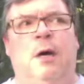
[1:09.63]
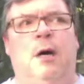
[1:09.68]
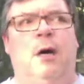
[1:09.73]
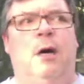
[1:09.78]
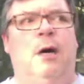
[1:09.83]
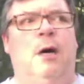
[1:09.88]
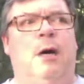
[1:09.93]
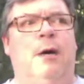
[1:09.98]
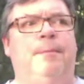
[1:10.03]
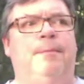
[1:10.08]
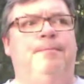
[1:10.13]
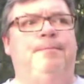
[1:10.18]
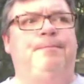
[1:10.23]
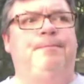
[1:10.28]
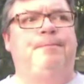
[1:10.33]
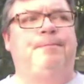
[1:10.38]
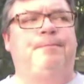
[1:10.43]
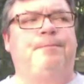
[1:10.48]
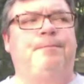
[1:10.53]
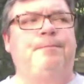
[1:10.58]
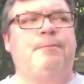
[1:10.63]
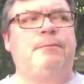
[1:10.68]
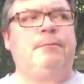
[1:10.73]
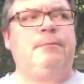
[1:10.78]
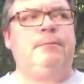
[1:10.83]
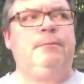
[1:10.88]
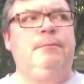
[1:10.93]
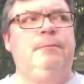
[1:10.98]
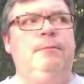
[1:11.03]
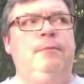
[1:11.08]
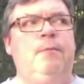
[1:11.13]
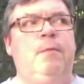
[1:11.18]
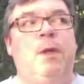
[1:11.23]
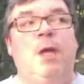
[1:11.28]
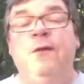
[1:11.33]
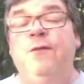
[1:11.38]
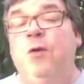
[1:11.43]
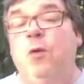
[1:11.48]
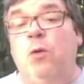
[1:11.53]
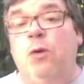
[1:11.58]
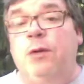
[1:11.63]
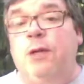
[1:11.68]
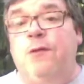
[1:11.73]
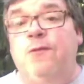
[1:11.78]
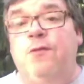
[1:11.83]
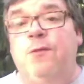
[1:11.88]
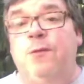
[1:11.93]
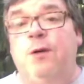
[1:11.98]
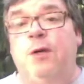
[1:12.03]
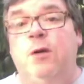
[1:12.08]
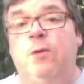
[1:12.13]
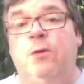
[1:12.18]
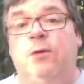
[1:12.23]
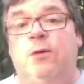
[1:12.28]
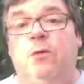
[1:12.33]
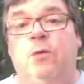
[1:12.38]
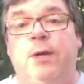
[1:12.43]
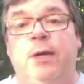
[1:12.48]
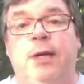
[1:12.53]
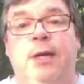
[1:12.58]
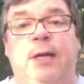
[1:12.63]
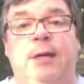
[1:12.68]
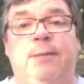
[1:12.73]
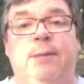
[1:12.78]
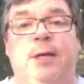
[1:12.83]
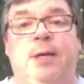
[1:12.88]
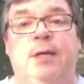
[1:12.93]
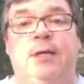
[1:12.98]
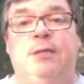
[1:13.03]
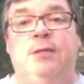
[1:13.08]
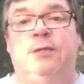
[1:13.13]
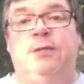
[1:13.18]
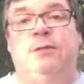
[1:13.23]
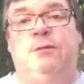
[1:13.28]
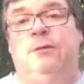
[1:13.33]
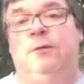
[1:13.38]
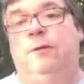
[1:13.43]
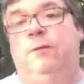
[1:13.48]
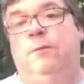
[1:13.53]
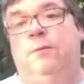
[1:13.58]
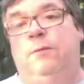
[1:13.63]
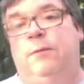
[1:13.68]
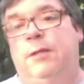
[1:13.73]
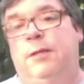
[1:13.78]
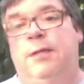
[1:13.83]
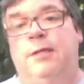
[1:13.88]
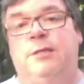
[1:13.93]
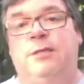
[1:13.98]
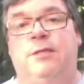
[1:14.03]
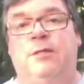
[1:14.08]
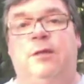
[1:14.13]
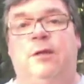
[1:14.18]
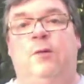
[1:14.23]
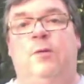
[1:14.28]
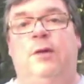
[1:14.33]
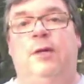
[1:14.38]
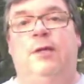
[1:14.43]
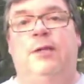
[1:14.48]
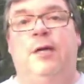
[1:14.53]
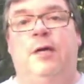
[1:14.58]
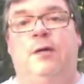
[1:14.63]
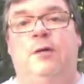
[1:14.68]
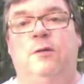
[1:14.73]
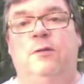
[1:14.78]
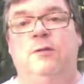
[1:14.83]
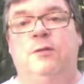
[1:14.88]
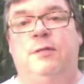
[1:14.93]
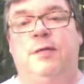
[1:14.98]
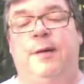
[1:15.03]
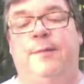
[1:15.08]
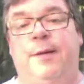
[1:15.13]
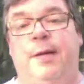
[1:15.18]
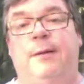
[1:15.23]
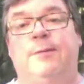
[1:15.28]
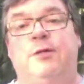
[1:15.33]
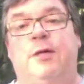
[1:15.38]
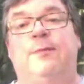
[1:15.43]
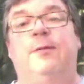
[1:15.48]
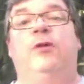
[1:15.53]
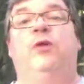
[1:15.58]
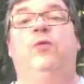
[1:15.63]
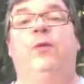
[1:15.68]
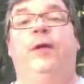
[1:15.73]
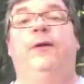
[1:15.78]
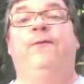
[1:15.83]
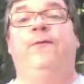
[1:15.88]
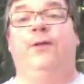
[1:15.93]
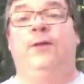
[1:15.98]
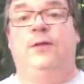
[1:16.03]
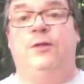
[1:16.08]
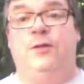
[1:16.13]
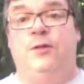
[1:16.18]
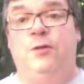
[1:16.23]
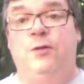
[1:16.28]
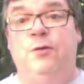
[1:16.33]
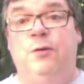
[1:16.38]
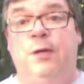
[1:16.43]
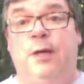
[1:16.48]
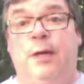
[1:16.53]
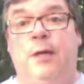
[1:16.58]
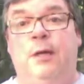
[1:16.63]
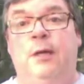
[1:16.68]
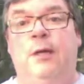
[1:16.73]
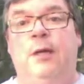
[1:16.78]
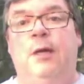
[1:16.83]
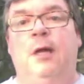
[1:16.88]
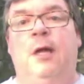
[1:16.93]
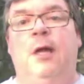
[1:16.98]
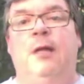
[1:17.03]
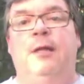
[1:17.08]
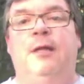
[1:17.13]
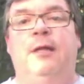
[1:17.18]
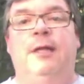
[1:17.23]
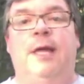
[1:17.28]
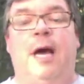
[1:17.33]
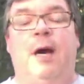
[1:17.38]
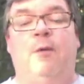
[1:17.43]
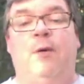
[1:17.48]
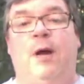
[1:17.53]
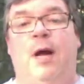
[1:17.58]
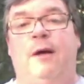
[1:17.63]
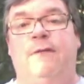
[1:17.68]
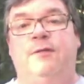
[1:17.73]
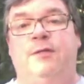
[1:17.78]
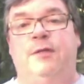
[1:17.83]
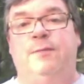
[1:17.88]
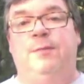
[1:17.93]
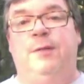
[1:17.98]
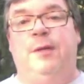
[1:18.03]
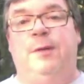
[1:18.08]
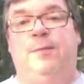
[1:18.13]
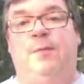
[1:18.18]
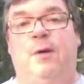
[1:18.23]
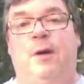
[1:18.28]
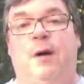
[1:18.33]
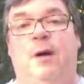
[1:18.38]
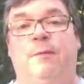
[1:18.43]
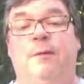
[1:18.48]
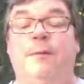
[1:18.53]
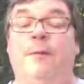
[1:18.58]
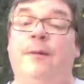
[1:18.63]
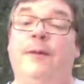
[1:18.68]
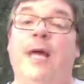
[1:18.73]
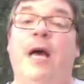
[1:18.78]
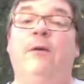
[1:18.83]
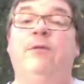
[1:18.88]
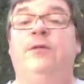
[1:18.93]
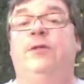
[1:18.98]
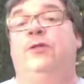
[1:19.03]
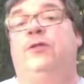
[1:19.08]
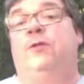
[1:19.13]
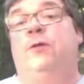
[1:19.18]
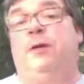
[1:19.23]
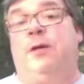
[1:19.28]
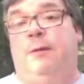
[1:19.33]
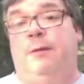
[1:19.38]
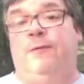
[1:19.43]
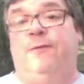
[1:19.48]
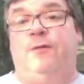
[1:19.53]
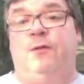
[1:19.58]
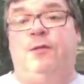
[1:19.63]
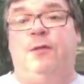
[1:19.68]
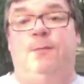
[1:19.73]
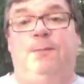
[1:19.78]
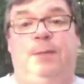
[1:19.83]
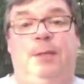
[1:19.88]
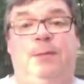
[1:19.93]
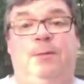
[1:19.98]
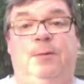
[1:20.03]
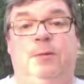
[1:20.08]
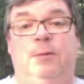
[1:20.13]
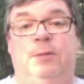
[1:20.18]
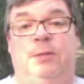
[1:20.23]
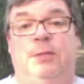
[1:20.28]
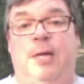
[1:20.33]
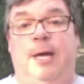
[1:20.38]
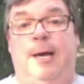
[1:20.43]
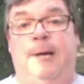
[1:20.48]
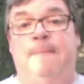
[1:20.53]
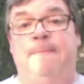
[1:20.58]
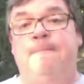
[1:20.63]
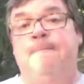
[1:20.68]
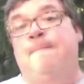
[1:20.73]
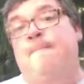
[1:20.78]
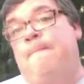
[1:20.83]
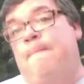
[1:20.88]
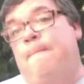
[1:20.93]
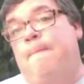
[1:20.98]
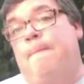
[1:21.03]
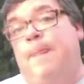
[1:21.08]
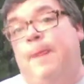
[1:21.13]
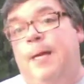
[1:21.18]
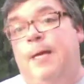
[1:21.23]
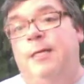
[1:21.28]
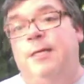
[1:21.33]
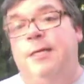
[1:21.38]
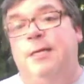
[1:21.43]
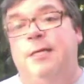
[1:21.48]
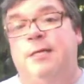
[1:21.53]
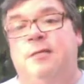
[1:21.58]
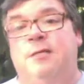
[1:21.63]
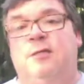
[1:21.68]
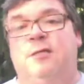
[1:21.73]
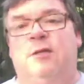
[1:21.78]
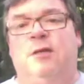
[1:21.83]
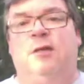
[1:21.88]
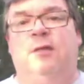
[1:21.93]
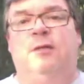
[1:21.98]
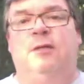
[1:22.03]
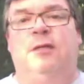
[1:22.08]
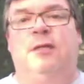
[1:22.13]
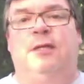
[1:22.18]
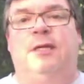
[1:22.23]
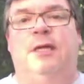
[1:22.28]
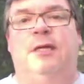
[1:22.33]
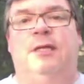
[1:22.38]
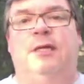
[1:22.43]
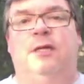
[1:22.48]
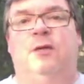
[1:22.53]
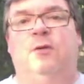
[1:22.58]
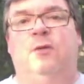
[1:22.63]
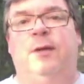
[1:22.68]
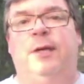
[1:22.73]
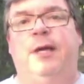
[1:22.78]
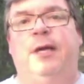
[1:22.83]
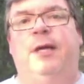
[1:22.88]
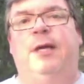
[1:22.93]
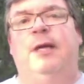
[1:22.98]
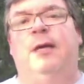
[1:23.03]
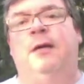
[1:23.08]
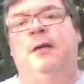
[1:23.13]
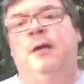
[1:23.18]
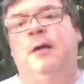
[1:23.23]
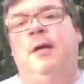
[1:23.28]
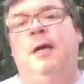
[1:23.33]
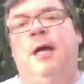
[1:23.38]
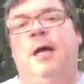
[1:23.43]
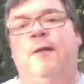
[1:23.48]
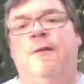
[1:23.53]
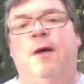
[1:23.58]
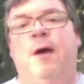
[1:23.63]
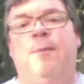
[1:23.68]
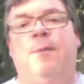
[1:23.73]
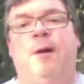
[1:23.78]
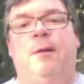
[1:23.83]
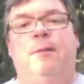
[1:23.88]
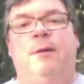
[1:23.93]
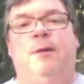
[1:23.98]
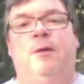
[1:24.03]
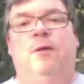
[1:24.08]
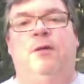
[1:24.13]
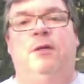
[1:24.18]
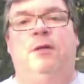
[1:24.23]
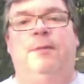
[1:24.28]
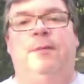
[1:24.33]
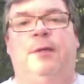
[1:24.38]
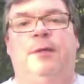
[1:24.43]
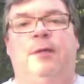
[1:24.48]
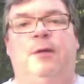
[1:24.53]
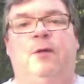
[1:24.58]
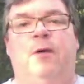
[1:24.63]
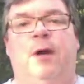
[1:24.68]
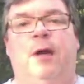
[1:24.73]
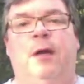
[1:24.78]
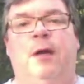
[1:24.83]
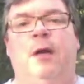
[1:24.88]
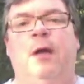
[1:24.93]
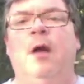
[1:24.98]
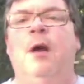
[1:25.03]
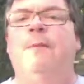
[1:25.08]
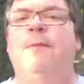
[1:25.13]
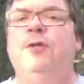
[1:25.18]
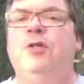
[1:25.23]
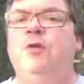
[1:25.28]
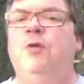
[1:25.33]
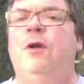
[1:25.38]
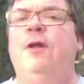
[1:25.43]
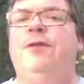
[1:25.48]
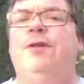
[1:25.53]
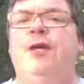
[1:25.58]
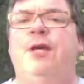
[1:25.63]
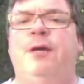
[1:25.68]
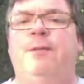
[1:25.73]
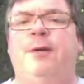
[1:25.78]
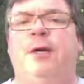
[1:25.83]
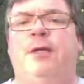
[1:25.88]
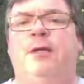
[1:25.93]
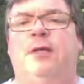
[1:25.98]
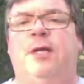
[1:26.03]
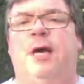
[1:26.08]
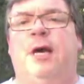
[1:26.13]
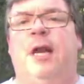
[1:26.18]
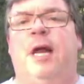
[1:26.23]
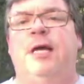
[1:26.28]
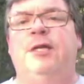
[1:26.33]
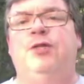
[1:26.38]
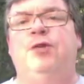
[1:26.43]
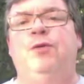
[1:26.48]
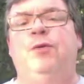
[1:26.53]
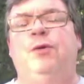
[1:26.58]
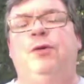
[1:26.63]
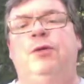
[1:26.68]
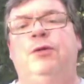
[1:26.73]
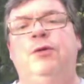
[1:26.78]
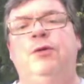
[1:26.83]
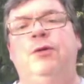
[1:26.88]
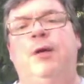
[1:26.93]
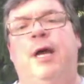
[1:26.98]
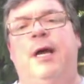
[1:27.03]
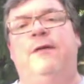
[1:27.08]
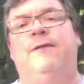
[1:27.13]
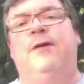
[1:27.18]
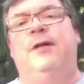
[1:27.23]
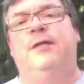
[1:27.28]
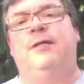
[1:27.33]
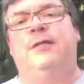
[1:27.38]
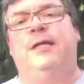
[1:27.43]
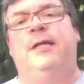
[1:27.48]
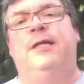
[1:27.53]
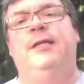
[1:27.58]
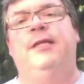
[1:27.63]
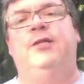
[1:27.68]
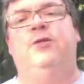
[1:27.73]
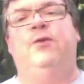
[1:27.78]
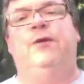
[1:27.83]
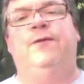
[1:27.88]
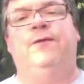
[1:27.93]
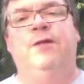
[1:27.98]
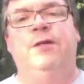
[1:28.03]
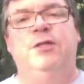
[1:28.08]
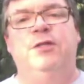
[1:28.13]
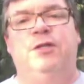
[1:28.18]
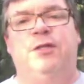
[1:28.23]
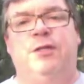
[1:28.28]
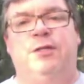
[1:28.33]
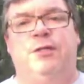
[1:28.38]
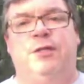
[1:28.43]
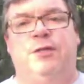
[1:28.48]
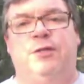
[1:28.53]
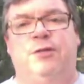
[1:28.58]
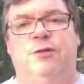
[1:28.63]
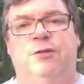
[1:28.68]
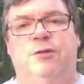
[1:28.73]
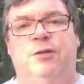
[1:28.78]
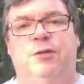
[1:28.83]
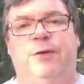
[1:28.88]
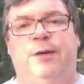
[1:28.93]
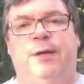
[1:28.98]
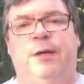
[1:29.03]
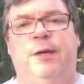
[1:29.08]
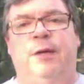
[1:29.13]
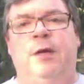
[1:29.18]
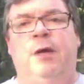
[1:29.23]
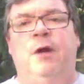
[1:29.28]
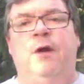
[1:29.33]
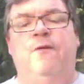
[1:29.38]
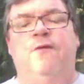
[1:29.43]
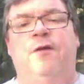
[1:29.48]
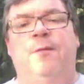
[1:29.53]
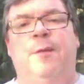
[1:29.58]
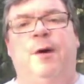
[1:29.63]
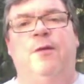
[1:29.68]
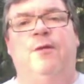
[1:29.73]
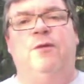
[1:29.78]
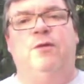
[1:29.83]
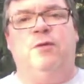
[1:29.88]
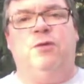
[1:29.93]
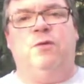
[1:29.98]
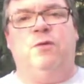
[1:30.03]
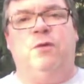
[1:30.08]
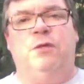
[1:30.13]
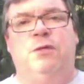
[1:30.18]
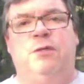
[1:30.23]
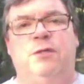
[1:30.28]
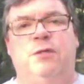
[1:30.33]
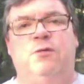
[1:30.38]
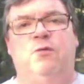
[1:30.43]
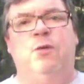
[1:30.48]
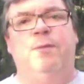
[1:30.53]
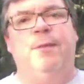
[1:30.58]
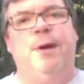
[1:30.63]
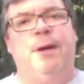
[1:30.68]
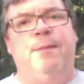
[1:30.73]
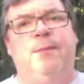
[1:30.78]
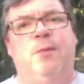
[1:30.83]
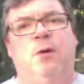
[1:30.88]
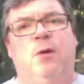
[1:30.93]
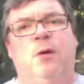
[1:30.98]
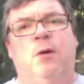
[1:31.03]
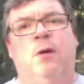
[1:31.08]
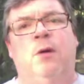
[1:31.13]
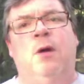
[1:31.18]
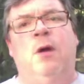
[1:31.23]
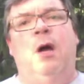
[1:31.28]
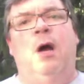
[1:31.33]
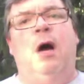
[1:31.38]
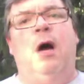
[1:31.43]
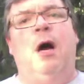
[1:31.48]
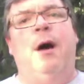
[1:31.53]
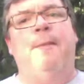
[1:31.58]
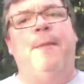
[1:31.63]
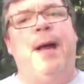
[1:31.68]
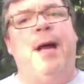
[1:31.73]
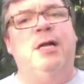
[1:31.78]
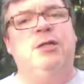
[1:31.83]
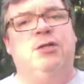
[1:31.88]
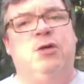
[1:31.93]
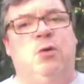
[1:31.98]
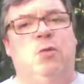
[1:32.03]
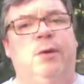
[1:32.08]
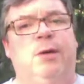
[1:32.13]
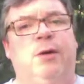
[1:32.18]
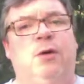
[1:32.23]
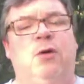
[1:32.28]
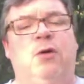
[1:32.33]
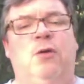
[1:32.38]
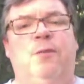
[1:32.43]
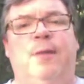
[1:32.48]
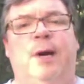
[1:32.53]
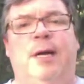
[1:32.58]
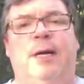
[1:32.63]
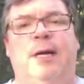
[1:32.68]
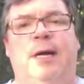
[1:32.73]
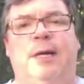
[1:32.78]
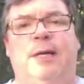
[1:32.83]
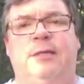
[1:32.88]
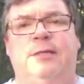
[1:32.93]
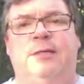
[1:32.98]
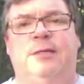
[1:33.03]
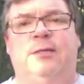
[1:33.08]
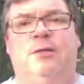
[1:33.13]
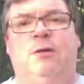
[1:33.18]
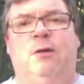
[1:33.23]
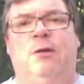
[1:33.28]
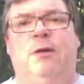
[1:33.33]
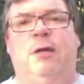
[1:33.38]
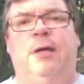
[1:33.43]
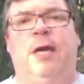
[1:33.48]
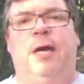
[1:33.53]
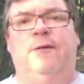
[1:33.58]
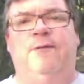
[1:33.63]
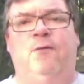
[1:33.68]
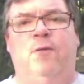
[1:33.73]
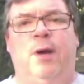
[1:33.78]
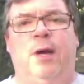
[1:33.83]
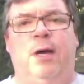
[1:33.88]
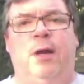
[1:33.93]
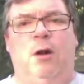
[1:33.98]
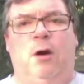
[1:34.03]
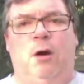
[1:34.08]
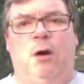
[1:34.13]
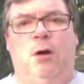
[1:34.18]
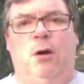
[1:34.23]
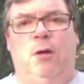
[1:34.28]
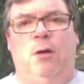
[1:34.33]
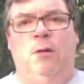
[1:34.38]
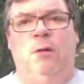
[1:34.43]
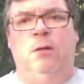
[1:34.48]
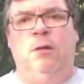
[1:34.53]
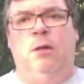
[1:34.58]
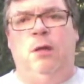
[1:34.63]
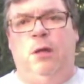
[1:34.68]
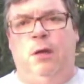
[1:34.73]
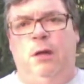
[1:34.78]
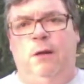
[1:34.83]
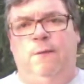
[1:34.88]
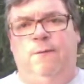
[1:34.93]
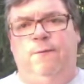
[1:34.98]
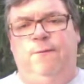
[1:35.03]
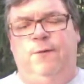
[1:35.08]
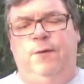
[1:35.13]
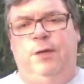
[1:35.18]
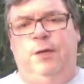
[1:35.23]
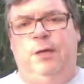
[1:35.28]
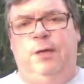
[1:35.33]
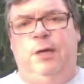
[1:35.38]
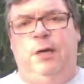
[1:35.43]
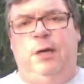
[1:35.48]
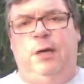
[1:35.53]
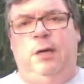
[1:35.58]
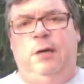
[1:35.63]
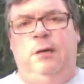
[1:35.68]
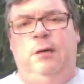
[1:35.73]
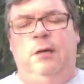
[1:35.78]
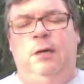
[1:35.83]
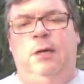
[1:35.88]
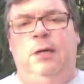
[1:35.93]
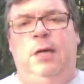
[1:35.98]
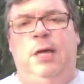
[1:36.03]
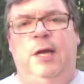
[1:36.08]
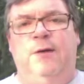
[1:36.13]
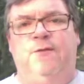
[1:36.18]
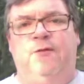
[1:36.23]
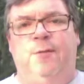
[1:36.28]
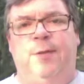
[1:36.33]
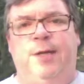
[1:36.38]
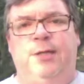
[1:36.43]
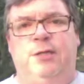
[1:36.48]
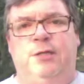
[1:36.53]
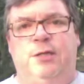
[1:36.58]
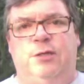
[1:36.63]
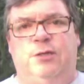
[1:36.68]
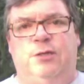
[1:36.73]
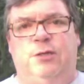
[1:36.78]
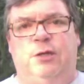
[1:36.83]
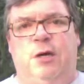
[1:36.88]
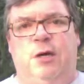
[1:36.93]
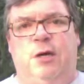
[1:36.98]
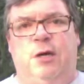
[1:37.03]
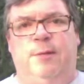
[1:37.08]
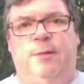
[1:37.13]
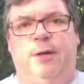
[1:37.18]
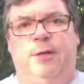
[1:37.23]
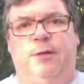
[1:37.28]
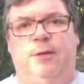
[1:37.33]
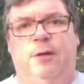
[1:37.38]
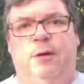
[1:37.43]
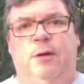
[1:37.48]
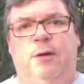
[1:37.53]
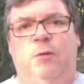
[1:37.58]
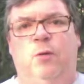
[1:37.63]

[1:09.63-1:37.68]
Um, if you weren't that familiar with the reading because you didn't necessarily read it that closely, I mean, I'm talking about the reading for this unit, then that would obviously be a problem. And that was a shortcoming for some people, is that it didn't necessarily look like they had done the reading, and that probably hurt them on the grade. But you want to think about that as you include evidence in these revisions that you're doing from other sources. Remember, imagine a reader who might not necessarily have read all of the information that you're talking about there.